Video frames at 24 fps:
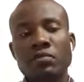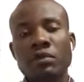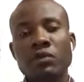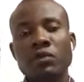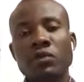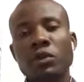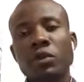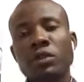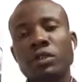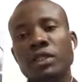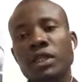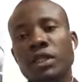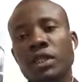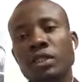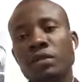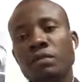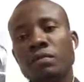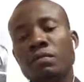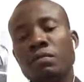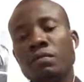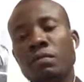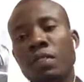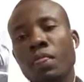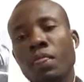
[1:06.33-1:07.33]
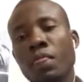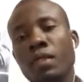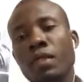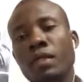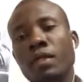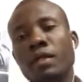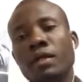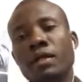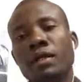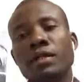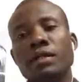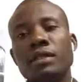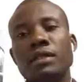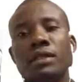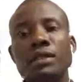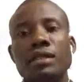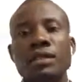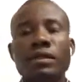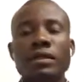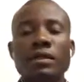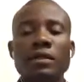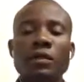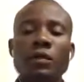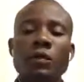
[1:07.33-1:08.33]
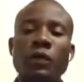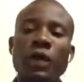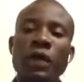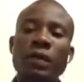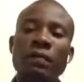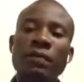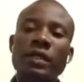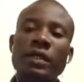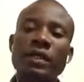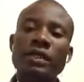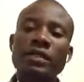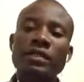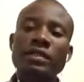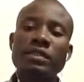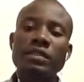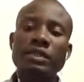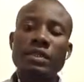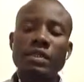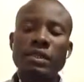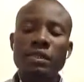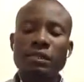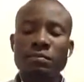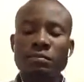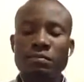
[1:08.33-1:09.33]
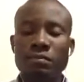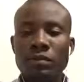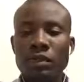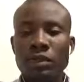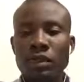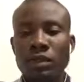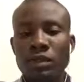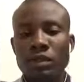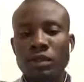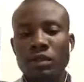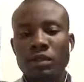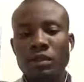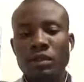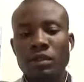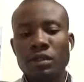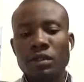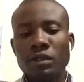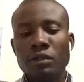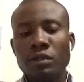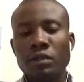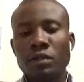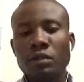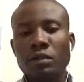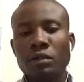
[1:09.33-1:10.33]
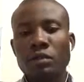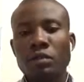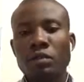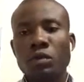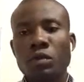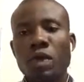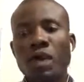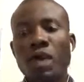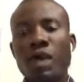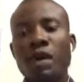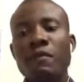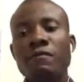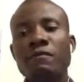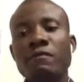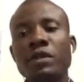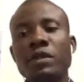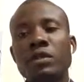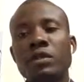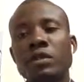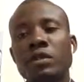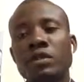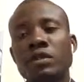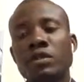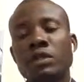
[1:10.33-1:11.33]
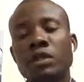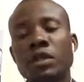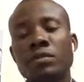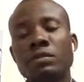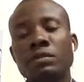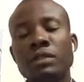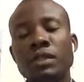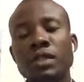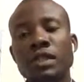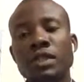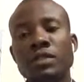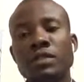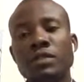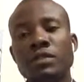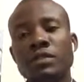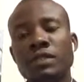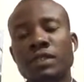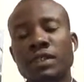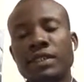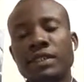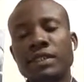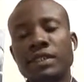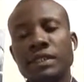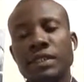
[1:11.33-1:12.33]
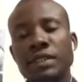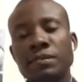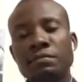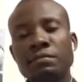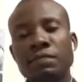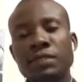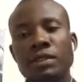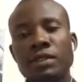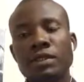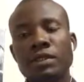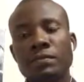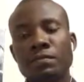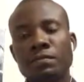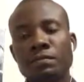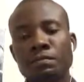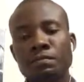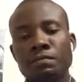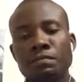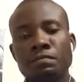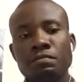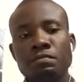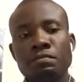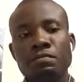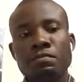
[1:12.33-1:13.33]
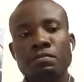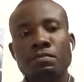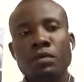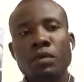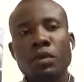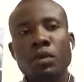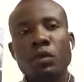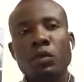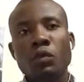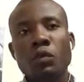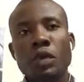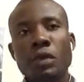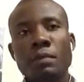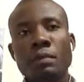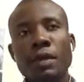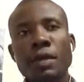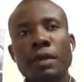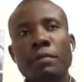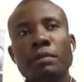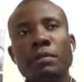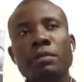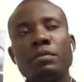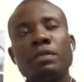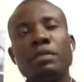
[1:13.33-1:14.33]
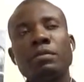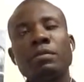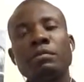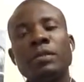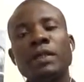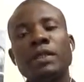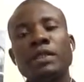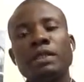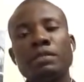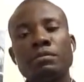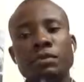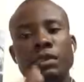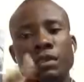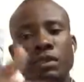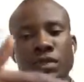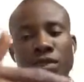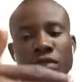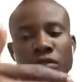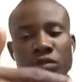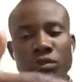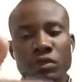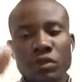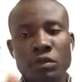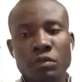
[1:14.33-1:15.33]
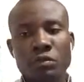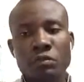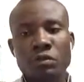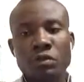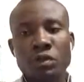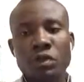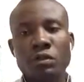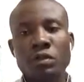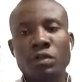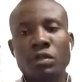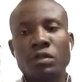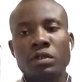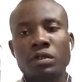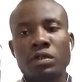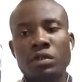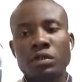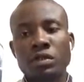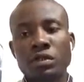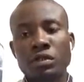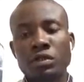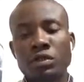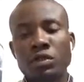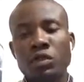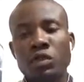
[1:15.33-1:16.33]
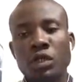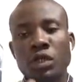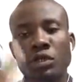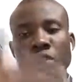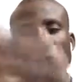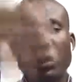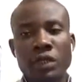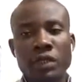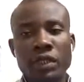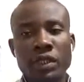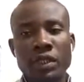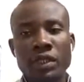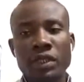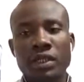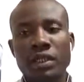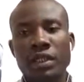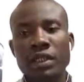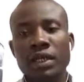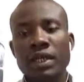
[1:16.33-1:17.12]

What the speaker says: Before now, in the way back in time, we have various communication systems whereby people pass message from one location to another